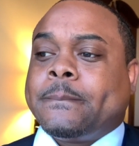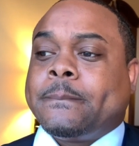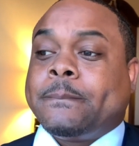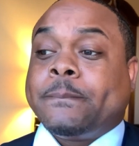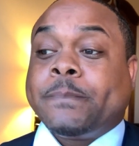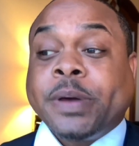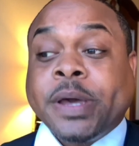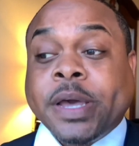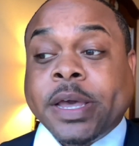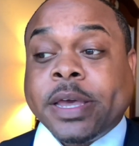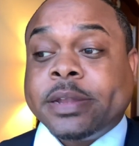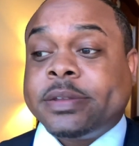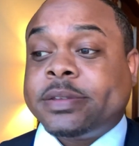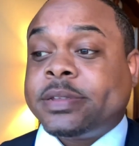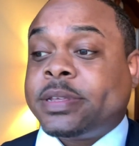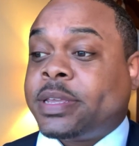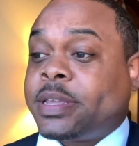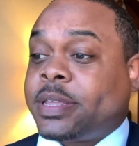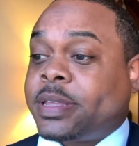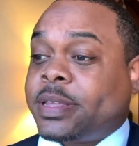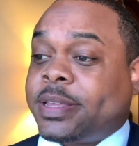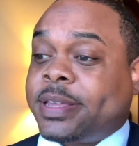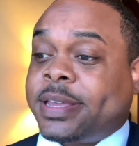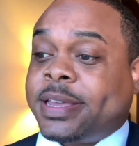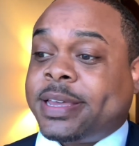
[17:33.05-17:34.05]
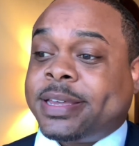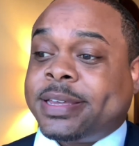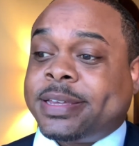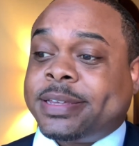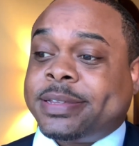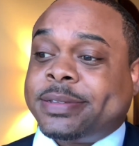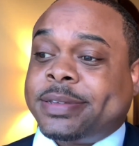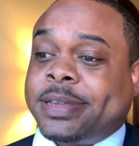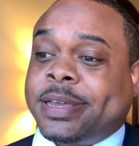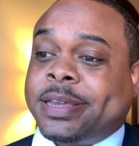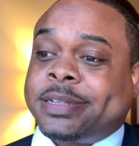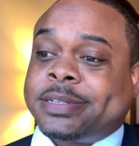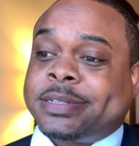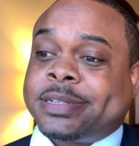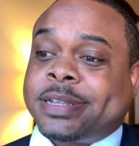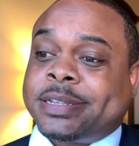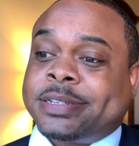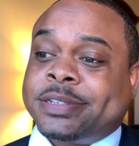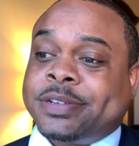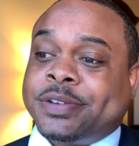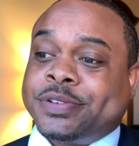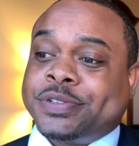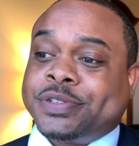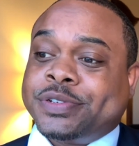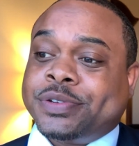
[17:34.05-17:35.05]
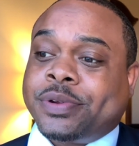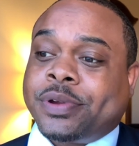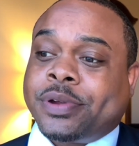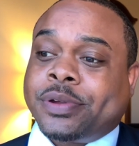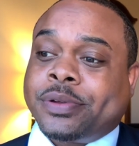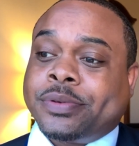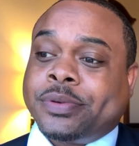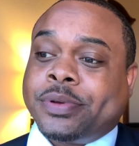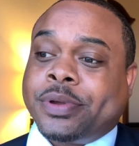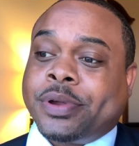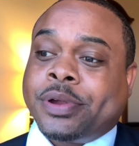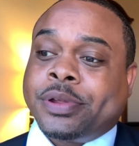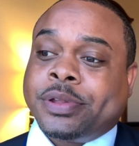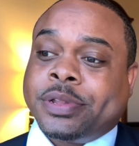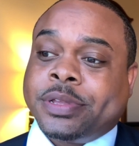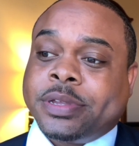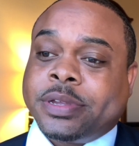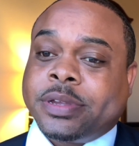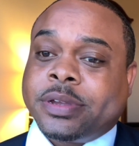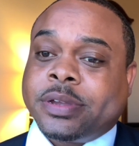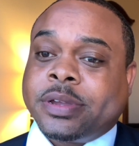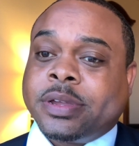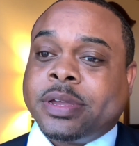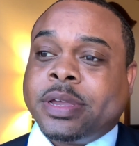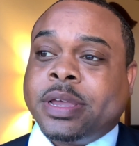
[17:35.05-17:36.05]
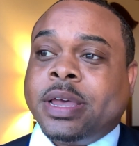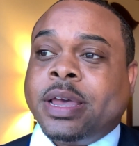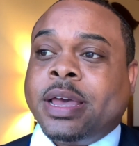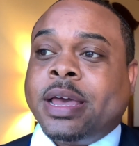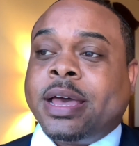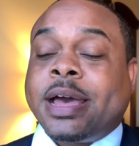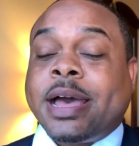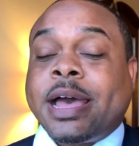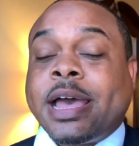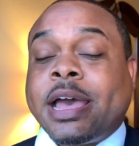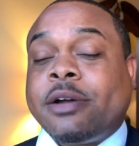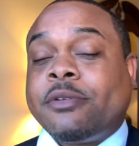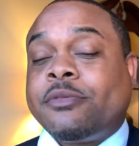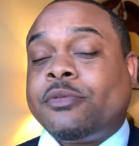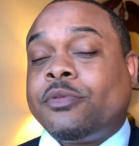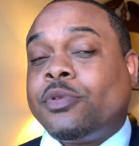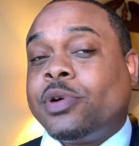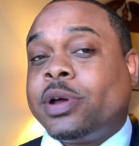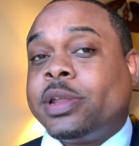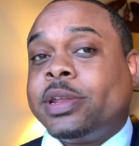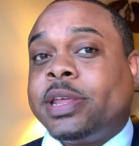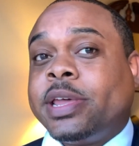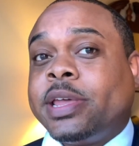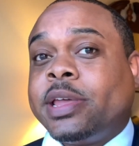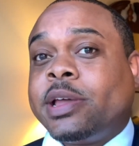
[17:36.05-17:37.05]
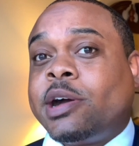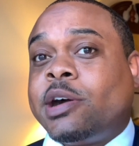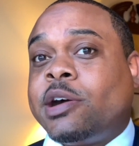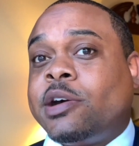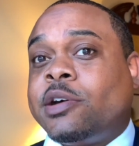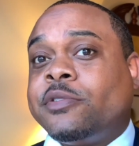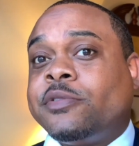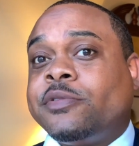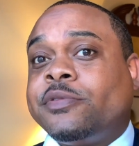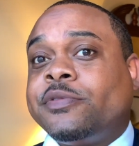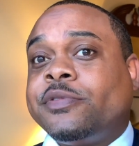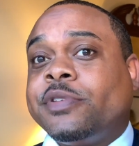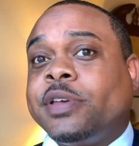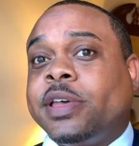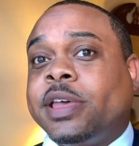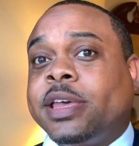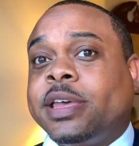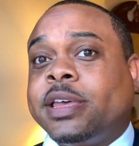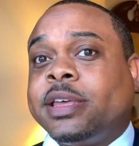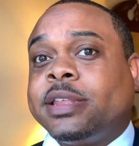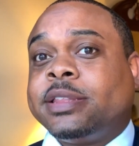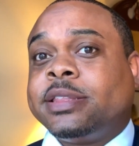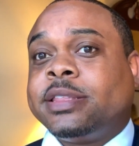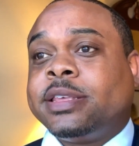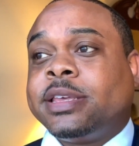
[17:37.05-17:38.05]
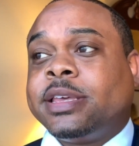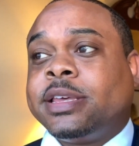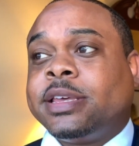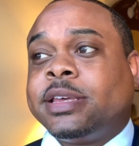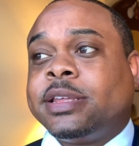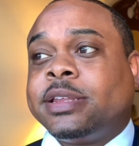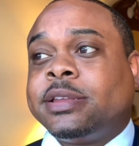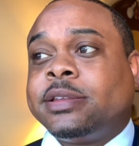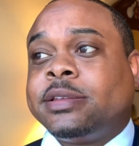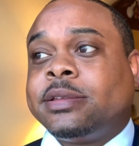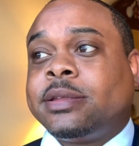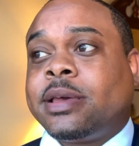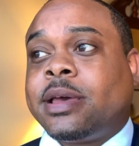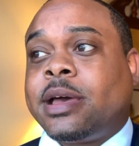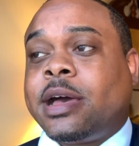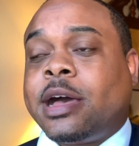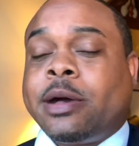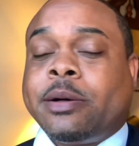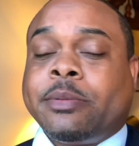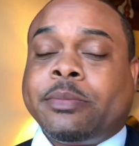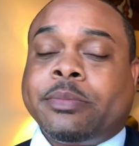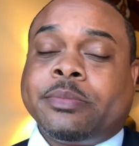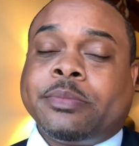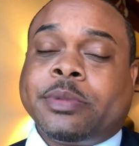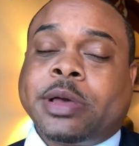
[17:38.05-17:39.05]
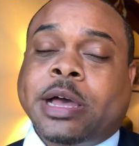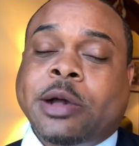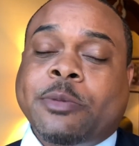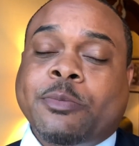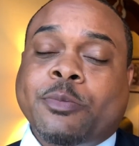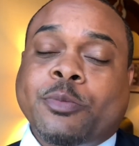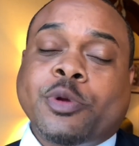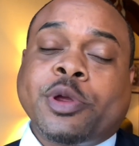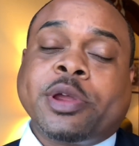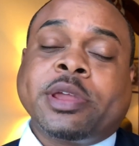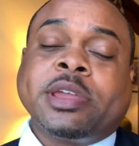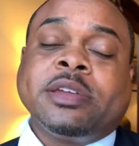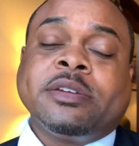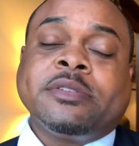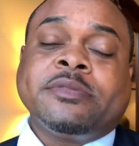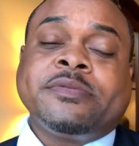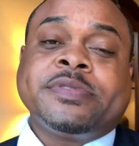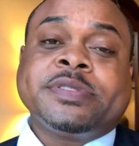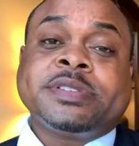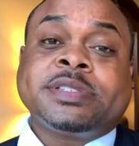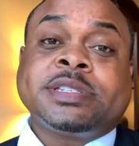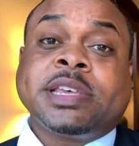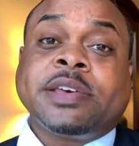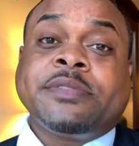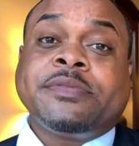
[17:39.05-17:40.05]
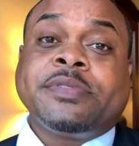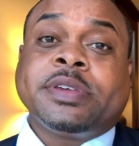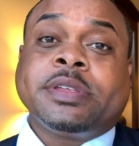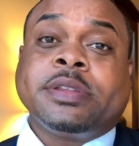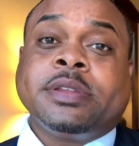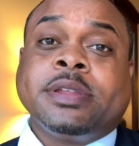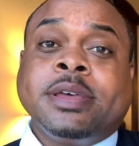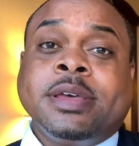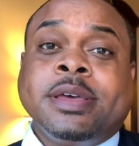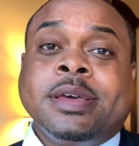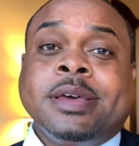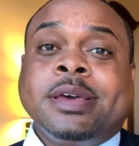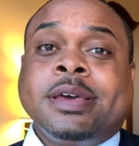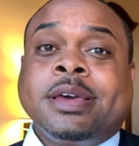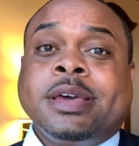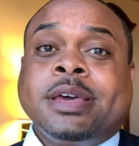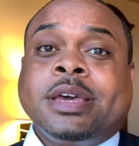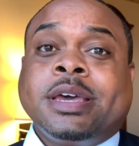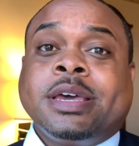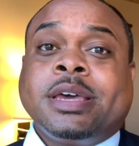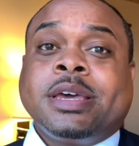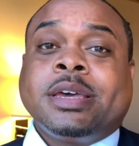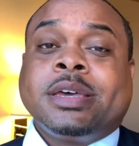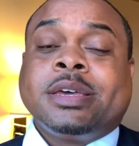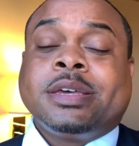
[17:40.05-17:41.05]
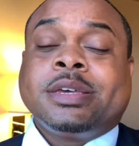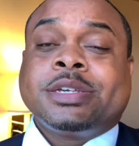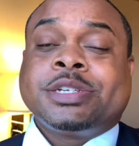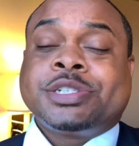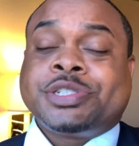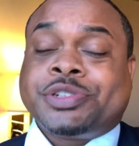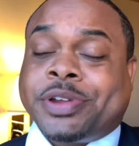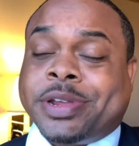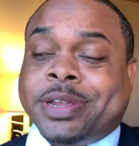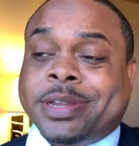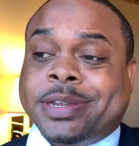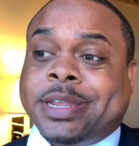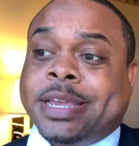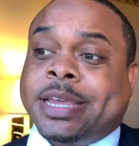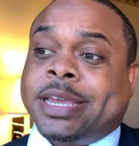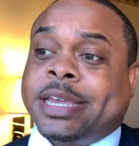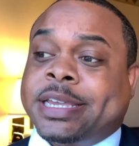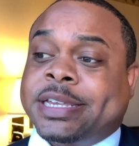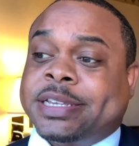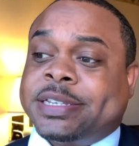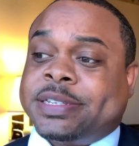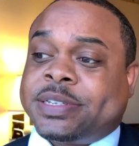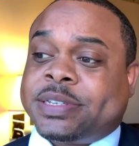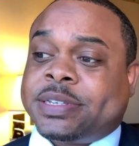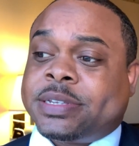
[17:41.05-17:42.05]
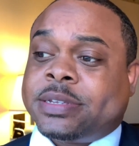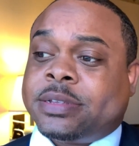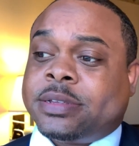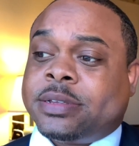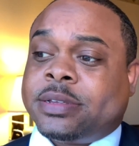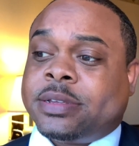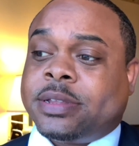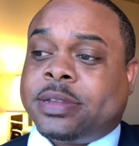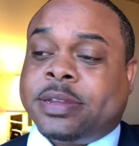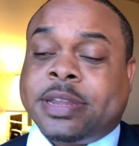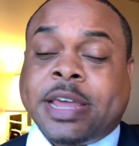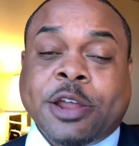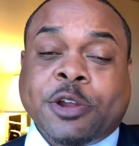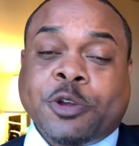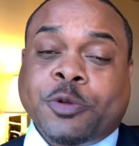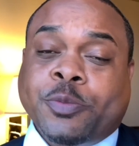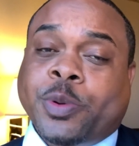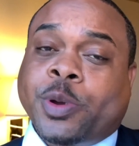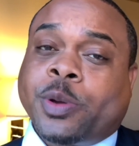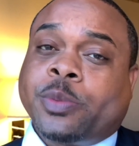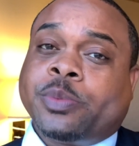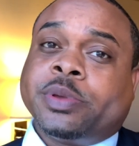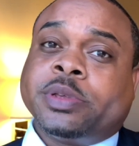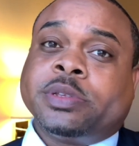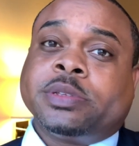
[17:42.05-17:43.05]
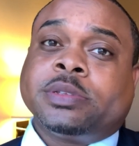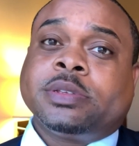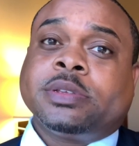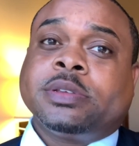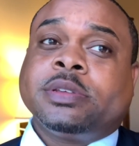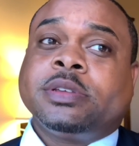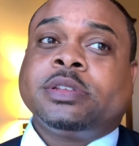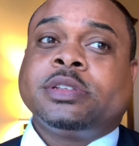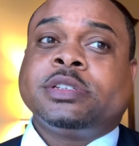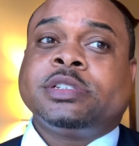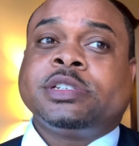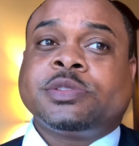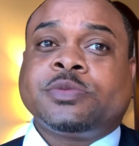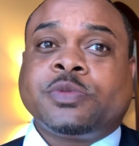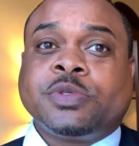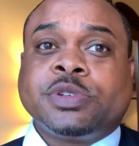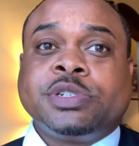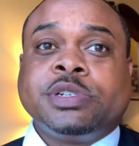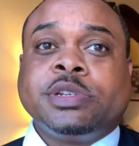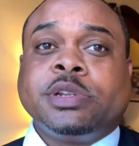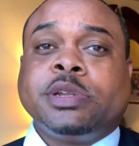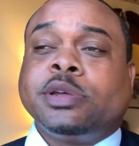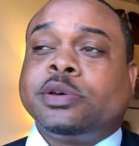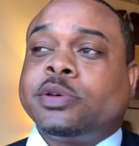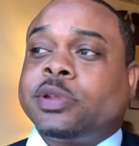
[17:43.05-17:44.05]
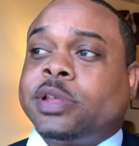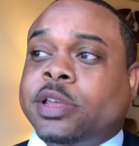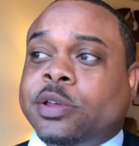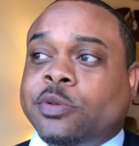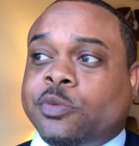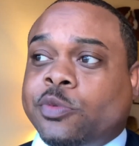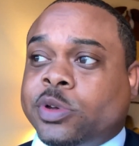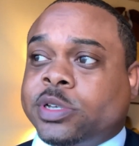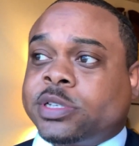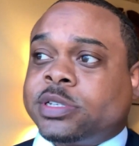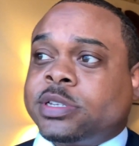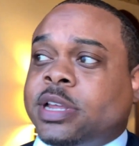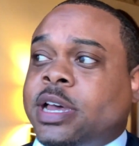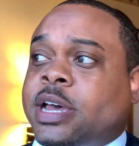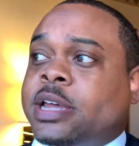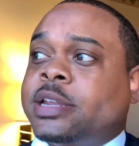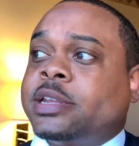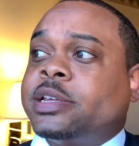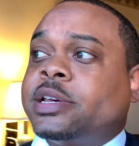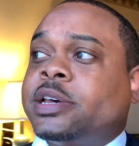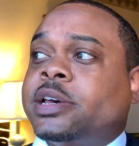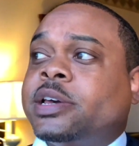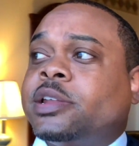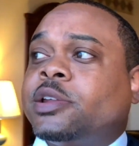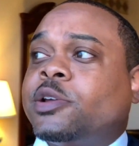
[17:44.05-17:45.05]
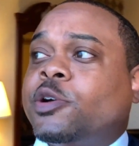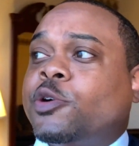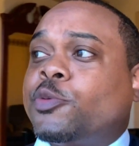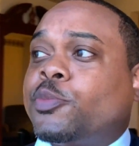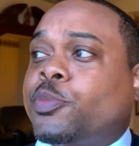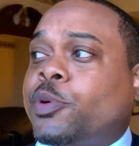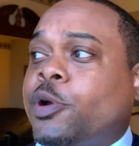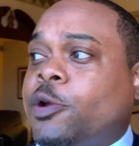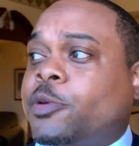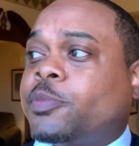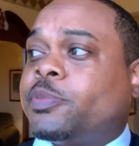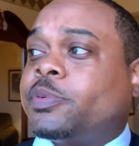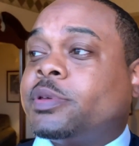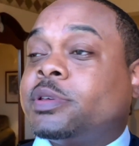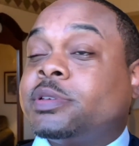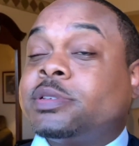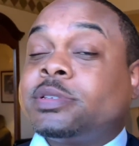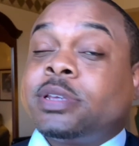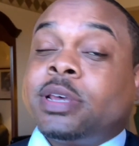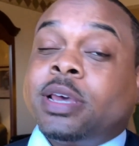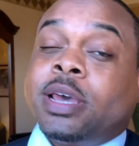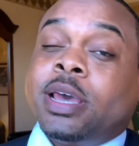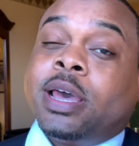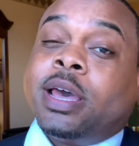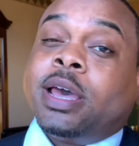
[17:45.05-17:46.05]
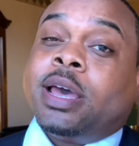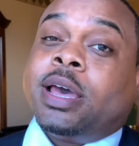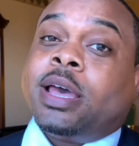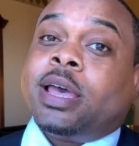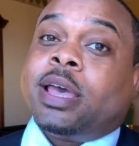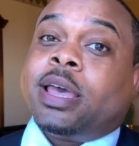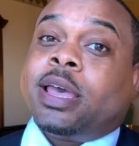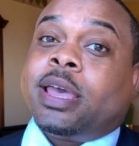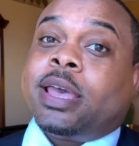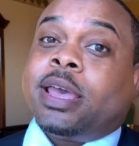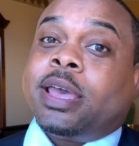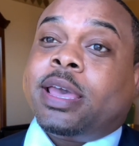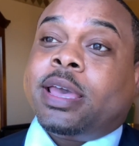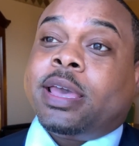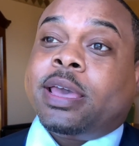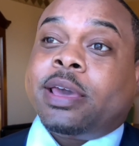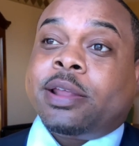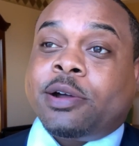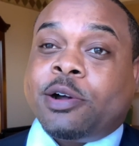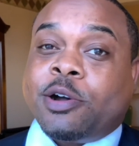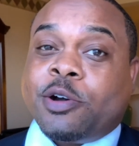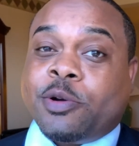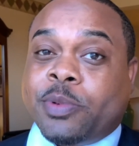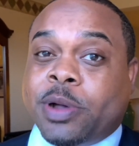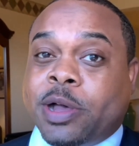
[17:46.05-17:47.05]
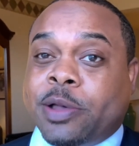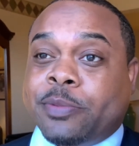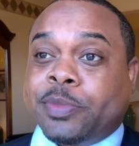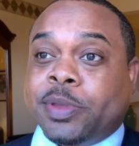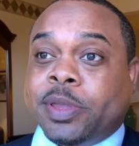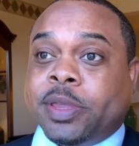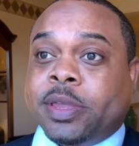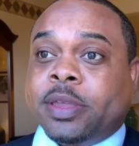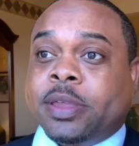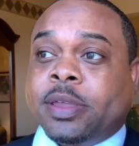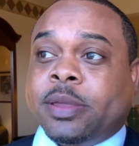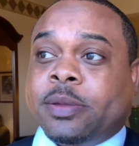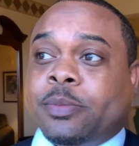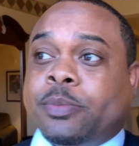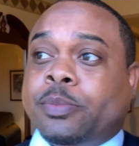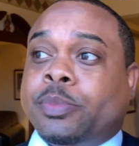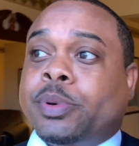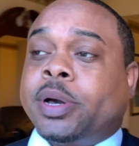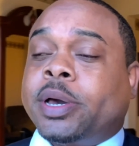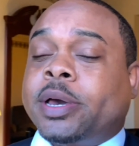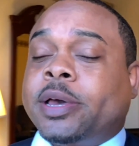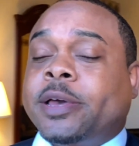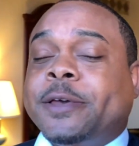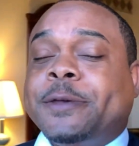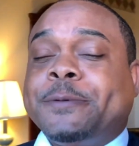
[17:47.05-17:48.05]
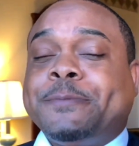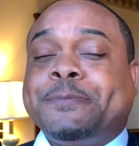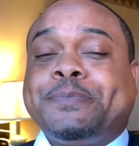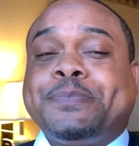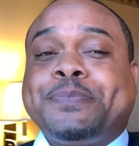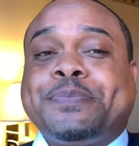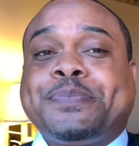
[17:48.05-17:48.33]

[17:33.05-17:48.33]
But as I told you earlier, I have 1 day off, and then I'm working for 7 straight days. Not on purpose. Just want you to know it was not done on purpose at all by me. But